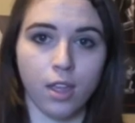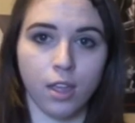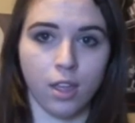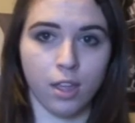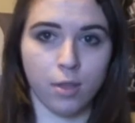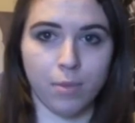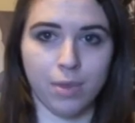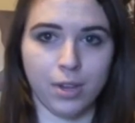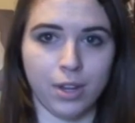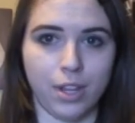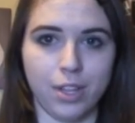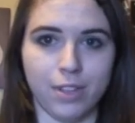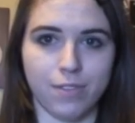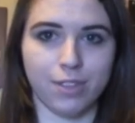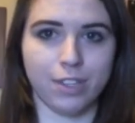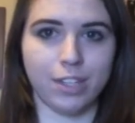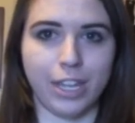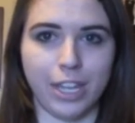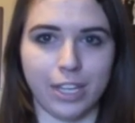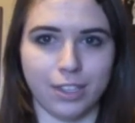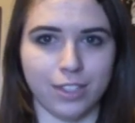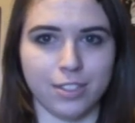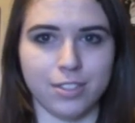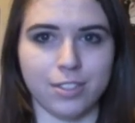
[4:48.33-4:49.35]
I mean, I even
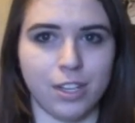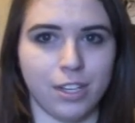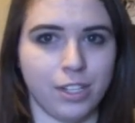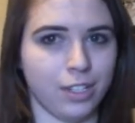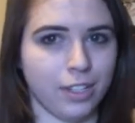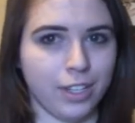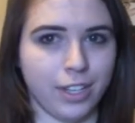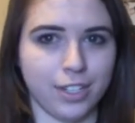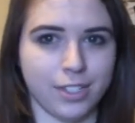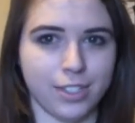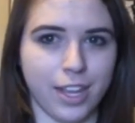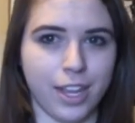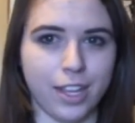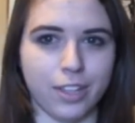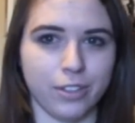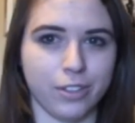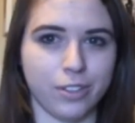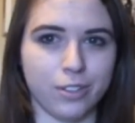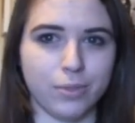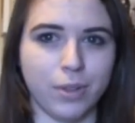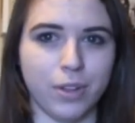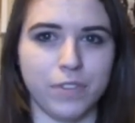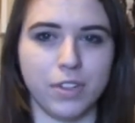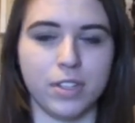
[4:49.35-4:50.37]
like listening to like Taylor
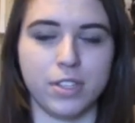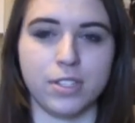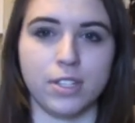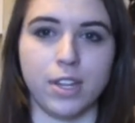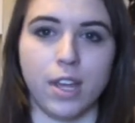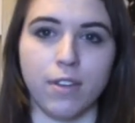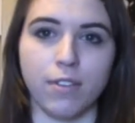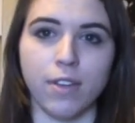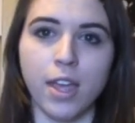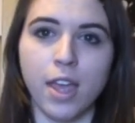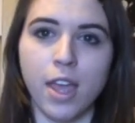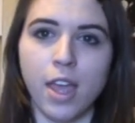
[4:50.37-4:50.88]
Swift and stuff.